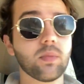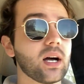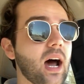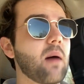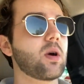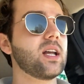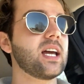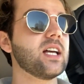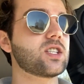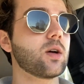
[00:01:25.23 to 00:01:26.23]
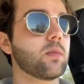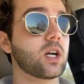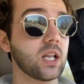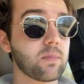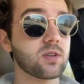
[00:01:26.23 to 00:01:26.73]
but I'm gonna get some
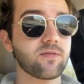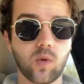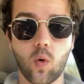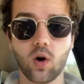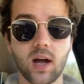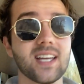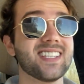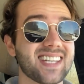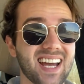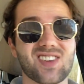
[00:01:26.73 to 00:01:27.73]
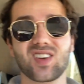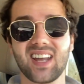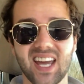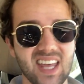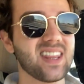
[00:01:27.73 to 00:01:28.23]
clips for a
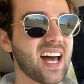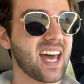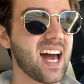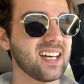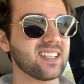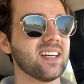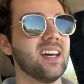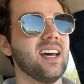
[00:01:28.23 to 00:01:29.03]
section in that edit.